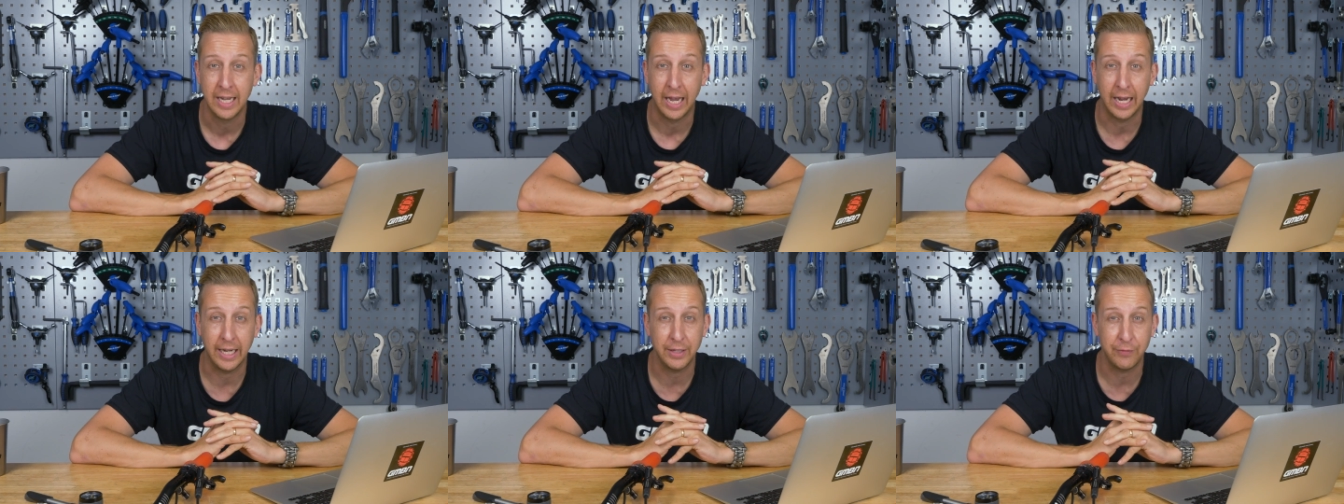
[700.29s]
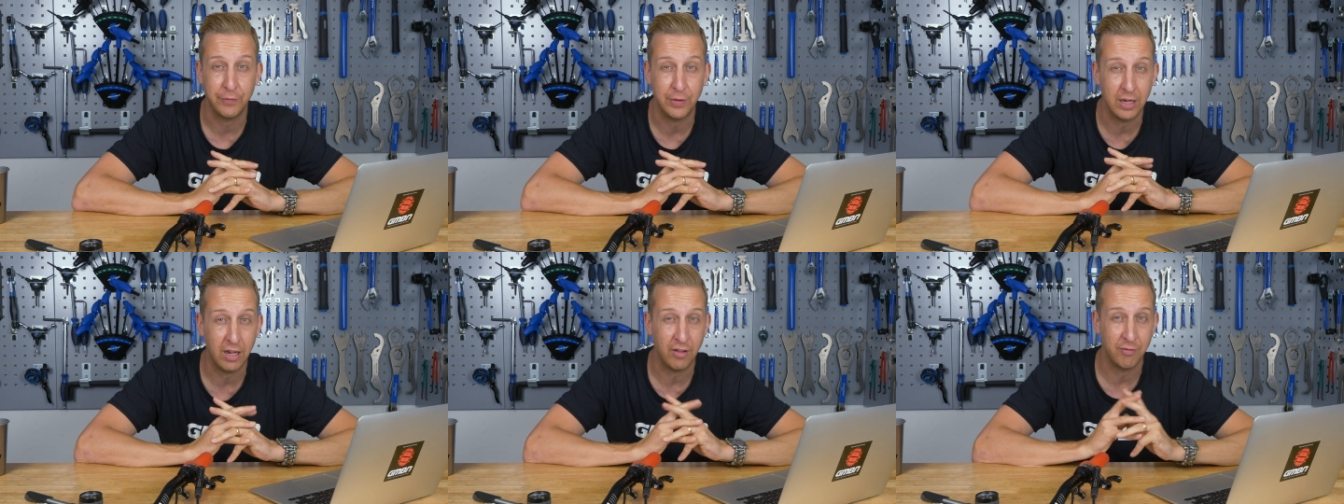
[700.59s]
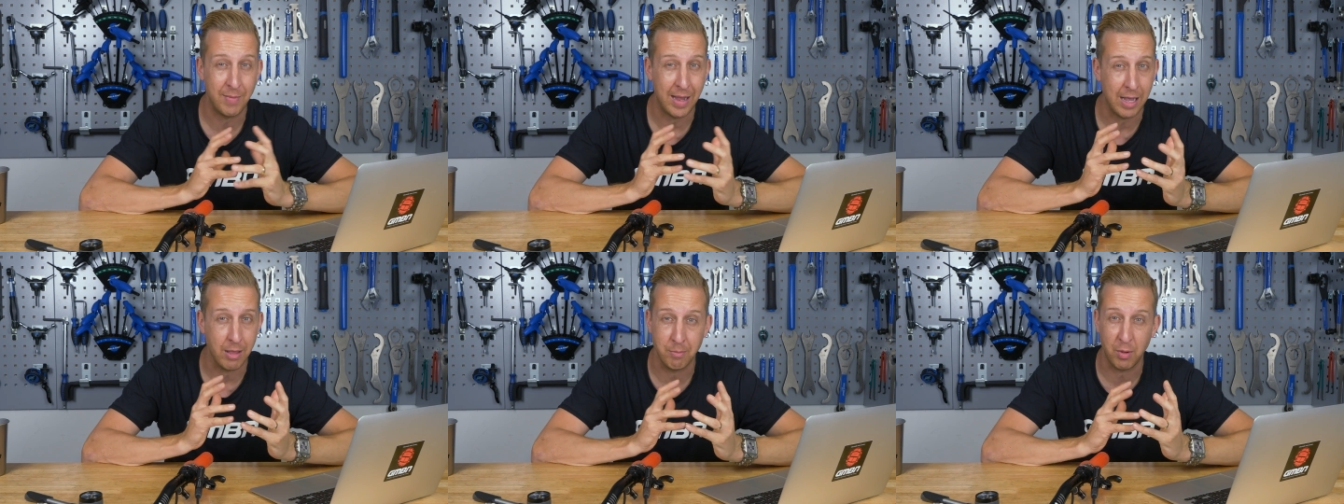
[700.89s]
And if you
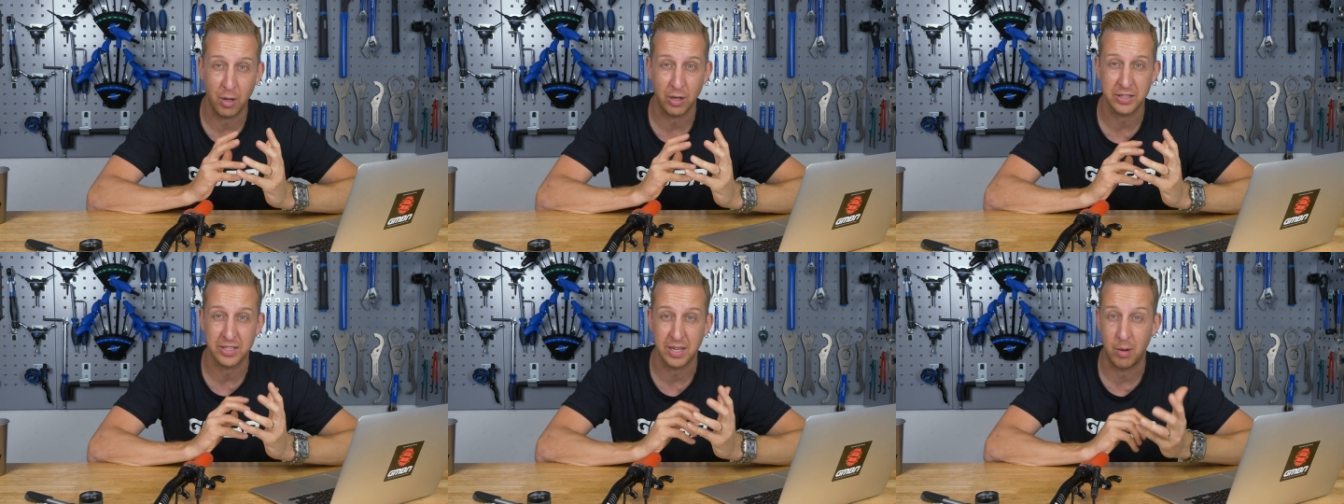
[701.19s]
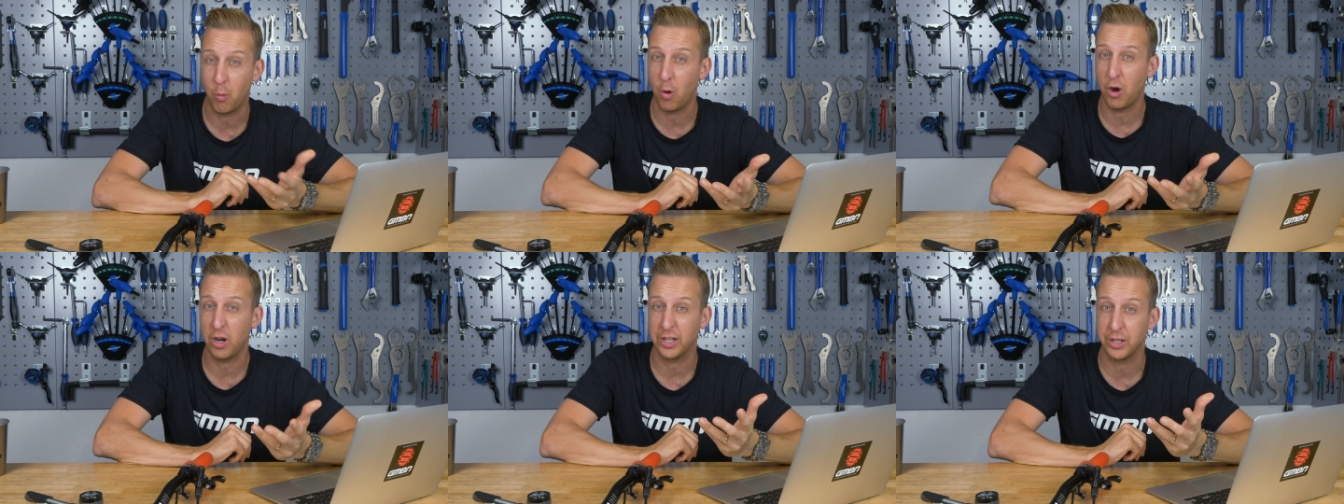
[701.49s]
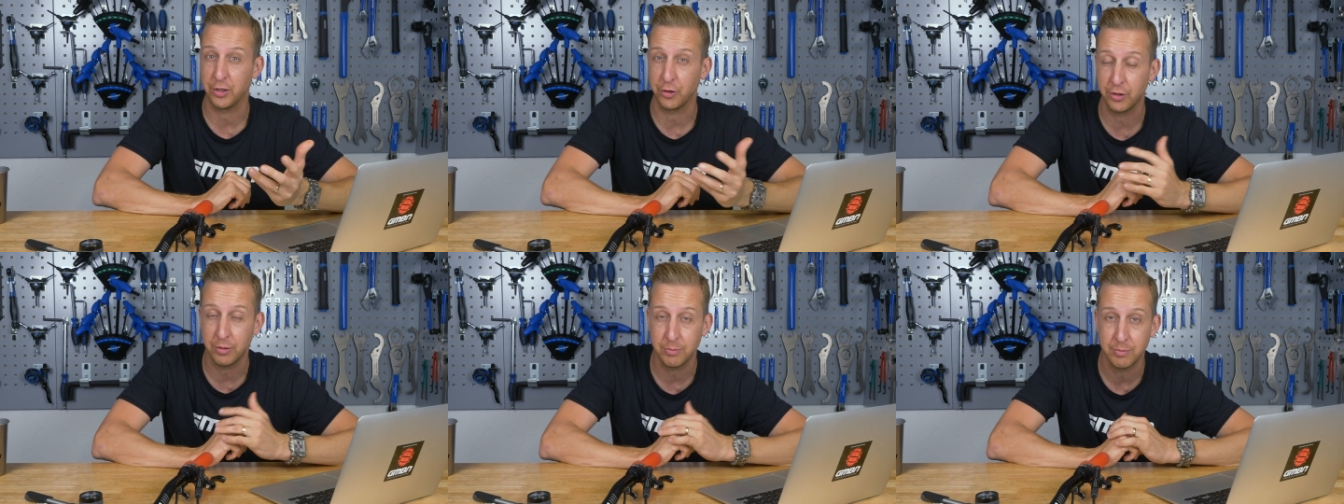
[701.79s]
love mountain bikes and
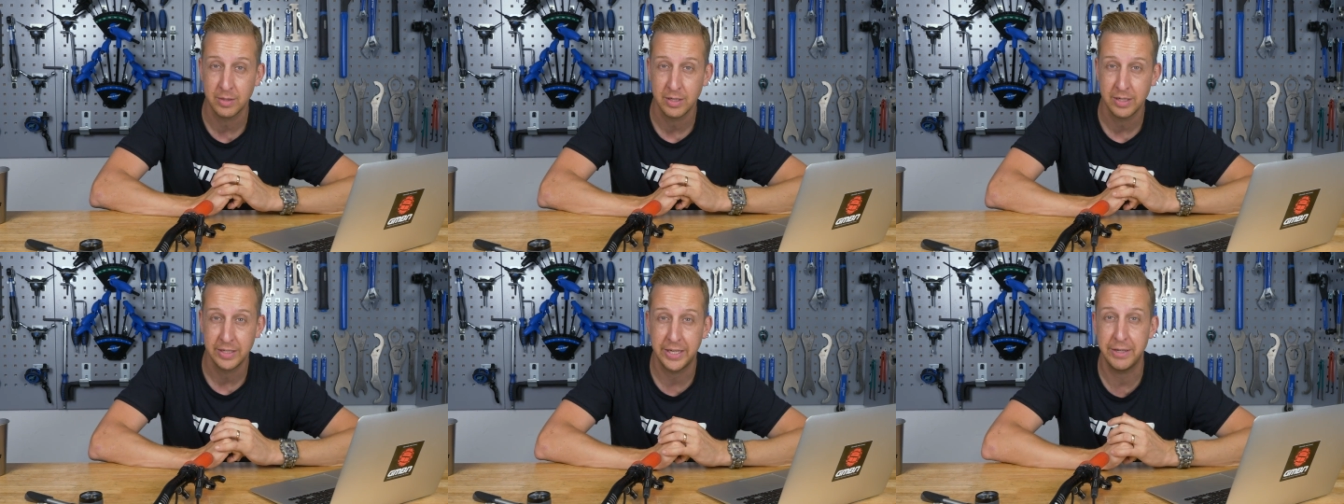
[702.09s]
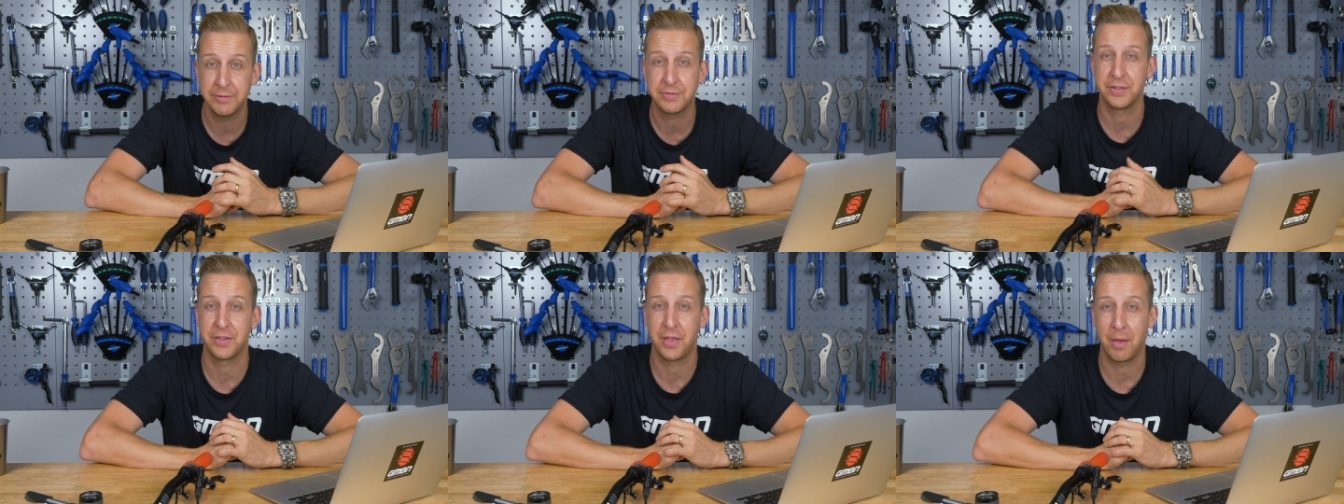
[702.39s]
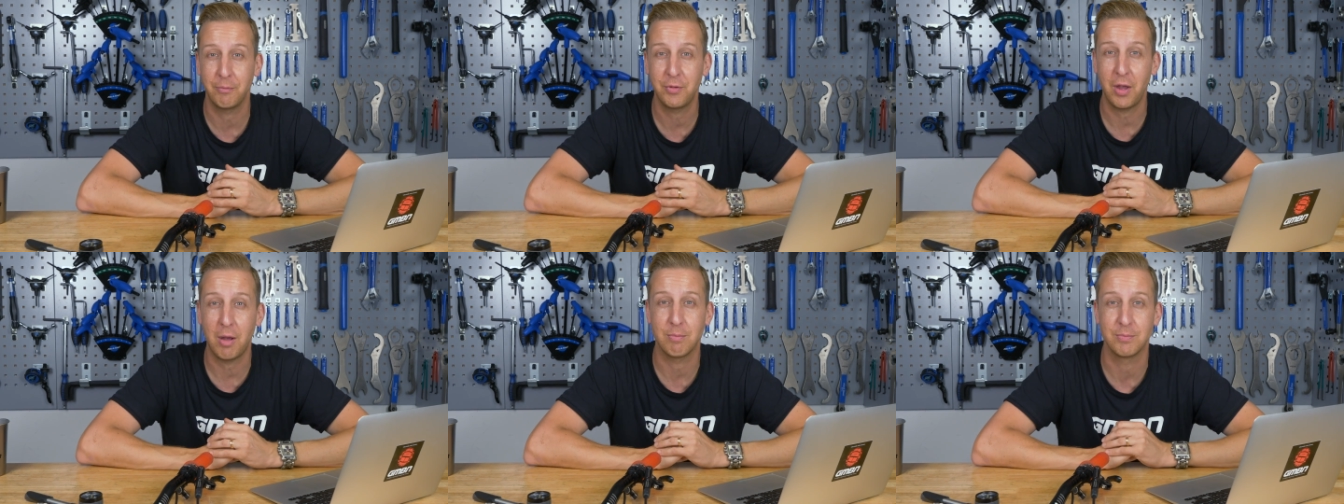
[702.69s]
working on them, give us a
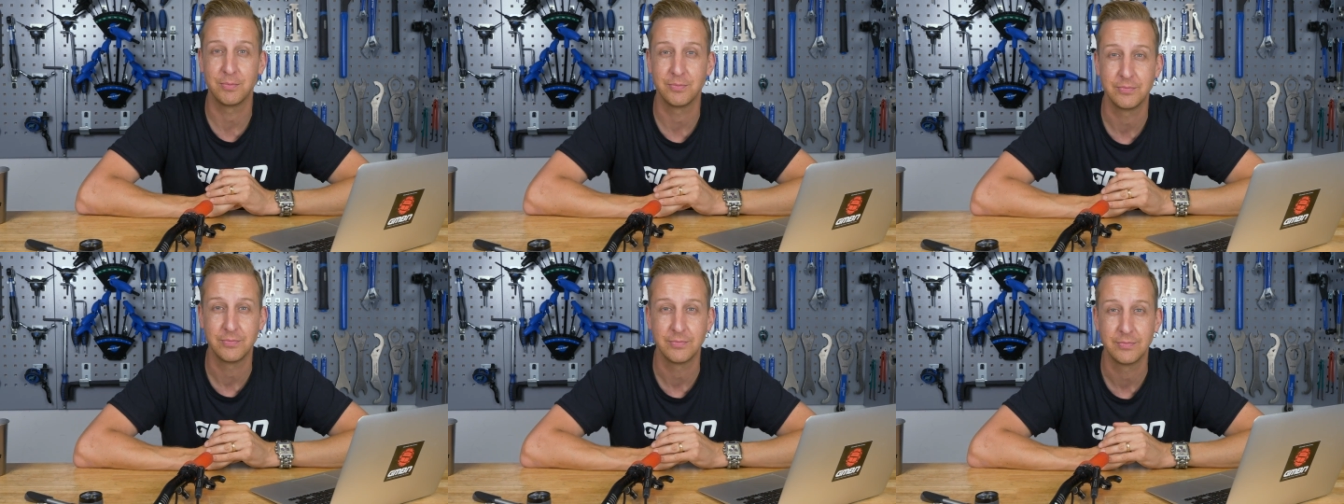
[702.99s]
thumbs up.